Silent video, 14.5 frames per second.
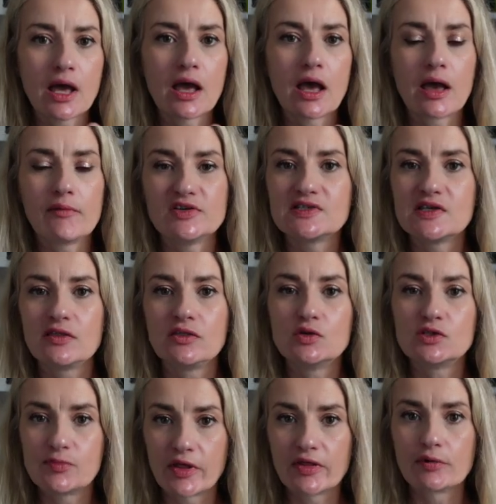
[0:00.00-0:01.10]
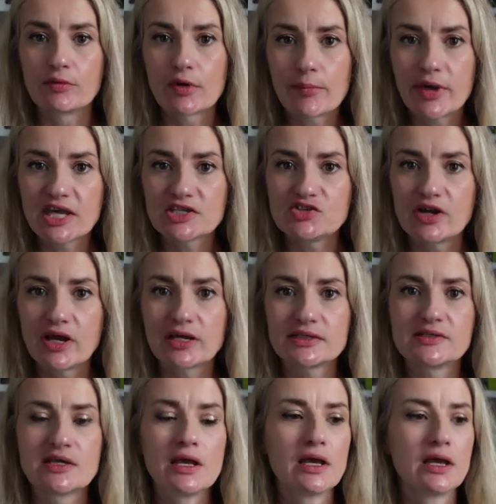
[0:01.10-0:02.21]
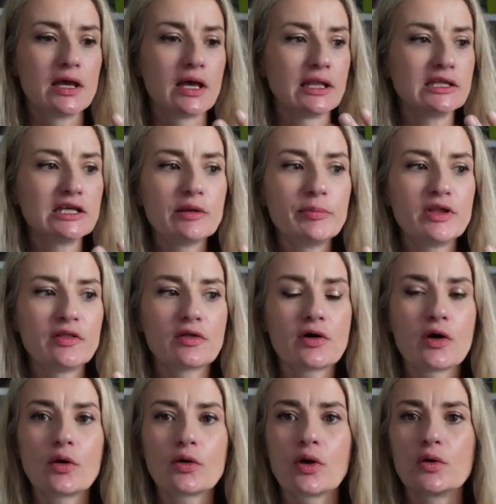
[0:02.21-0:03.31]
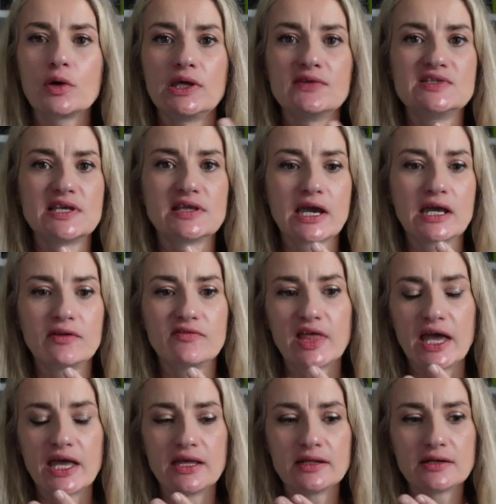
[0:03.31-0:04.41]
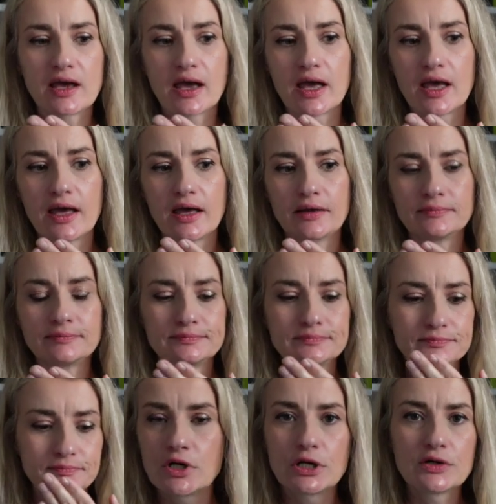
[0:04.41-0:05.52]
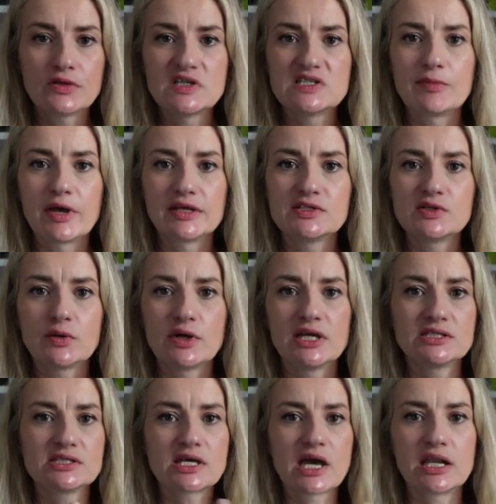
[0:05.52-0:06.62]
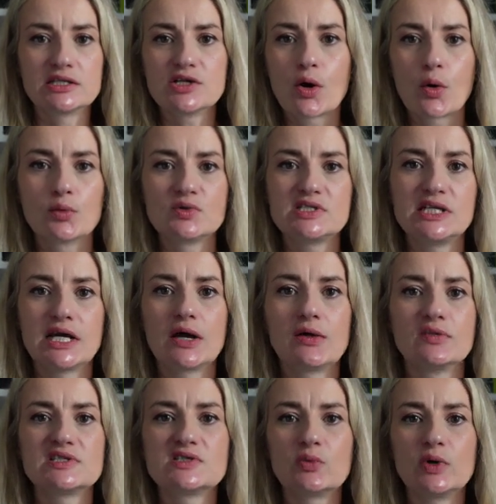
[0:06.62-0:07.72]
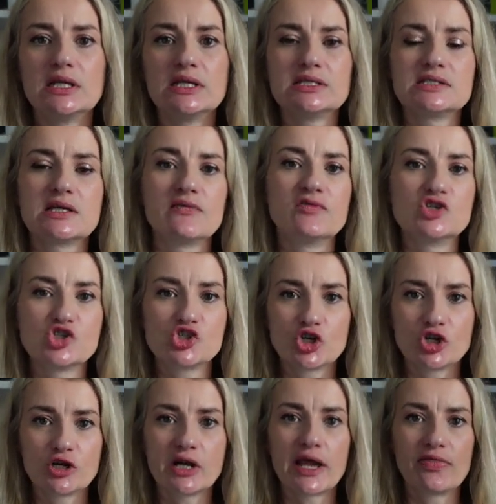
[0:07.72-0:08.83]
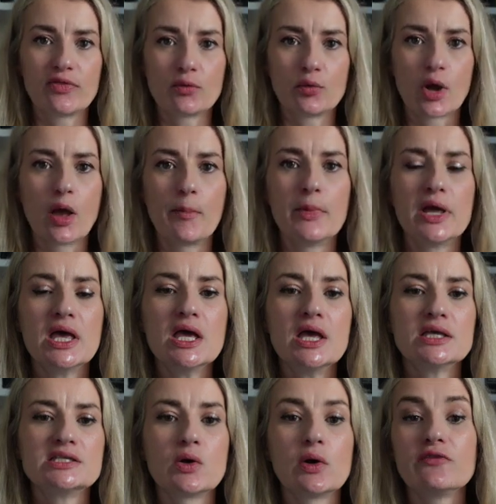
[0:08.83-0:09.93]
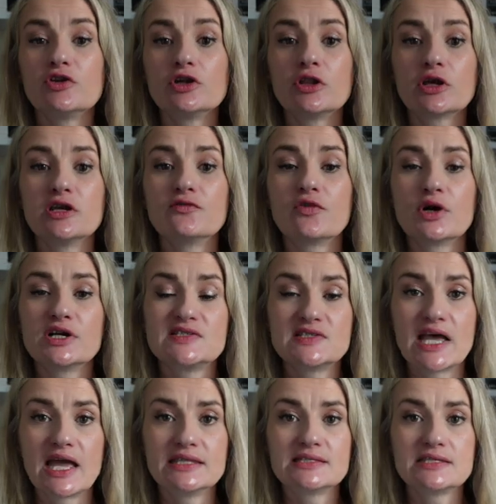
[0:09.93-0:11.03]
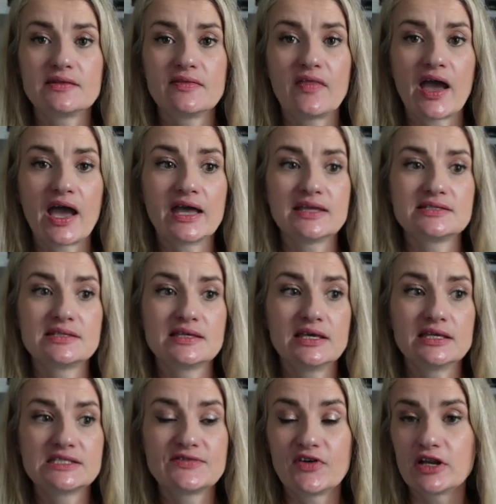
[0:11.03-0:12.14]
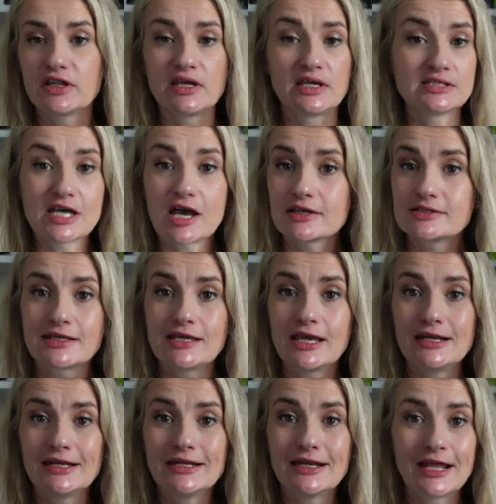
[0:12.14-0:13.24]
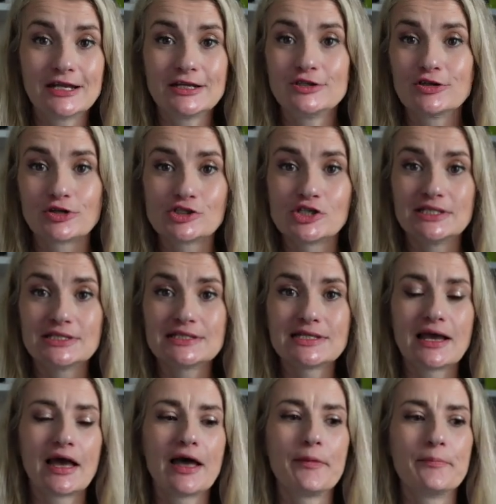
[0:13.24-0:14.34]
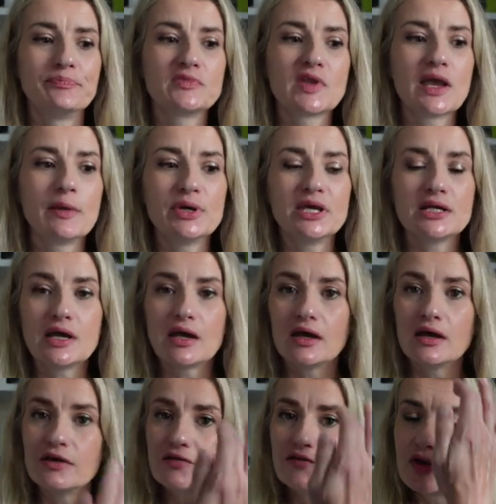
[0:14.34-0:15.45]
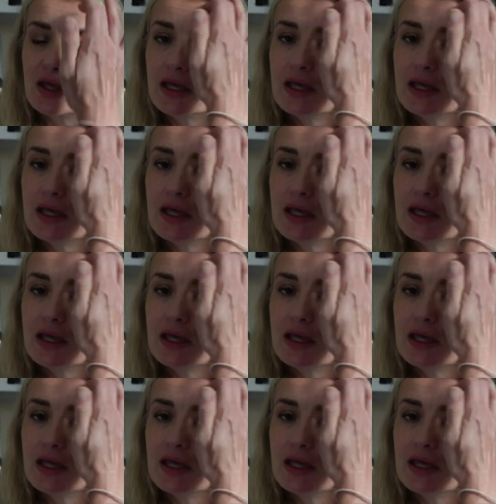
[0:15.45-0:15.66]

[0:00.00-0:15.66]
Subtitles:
obviously you smell the rum extract, a little bit of the cocoa gives it kind of that earthy smell to it, kind of tones down the sweetness of the sugar and the rum. So if you're looking for a scent that is fairly intoxicating and indulgent, a bit of